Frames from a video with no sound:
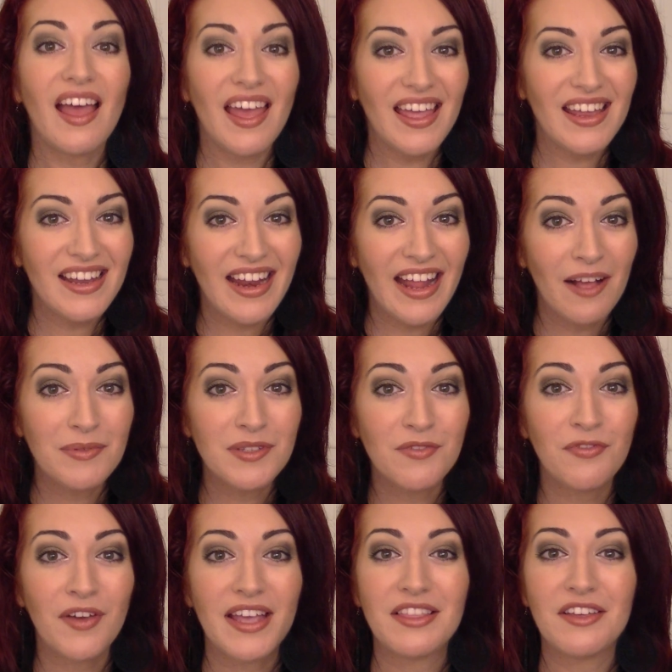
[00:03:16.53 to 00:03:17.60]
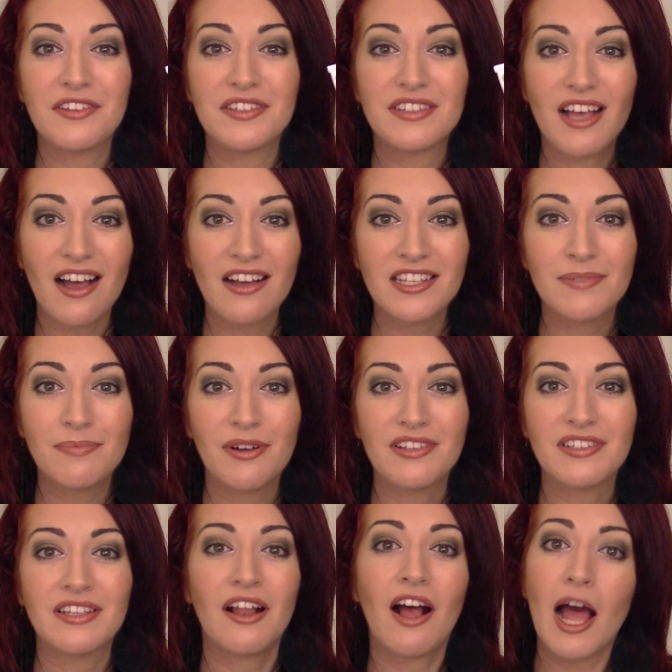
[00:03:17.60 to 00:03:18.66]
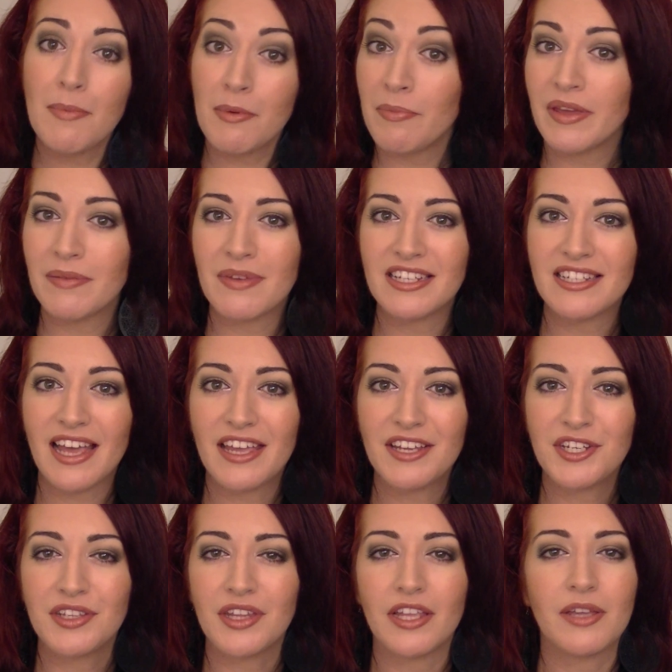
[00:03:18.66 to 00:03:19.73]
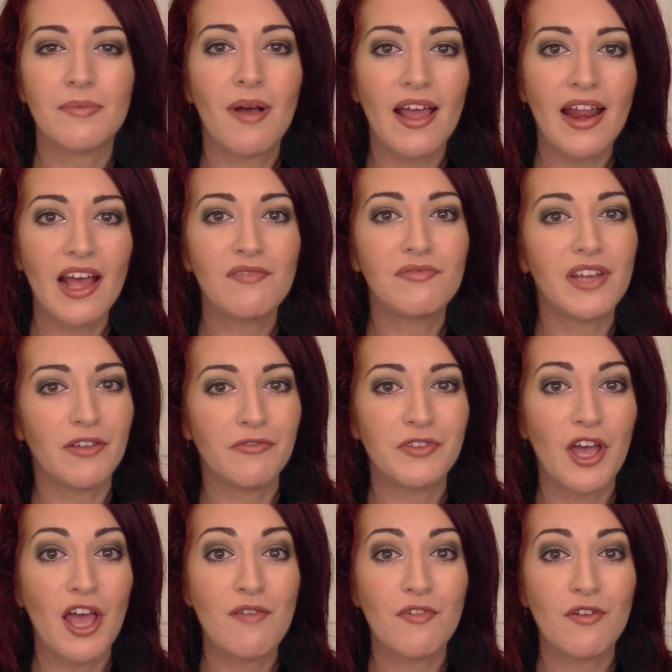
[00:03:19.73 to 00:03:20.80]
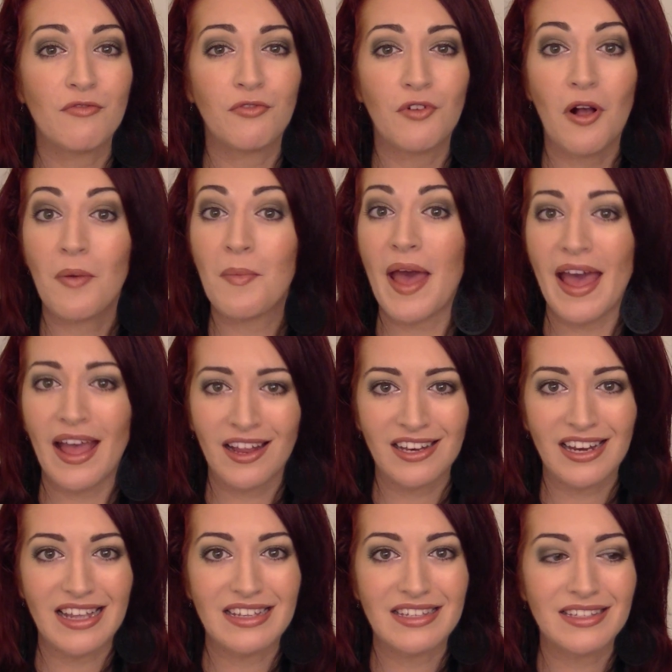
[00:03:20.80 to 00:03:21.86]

And it helps to fade those dark spots and hyperpigmentation that you might have left over from acne.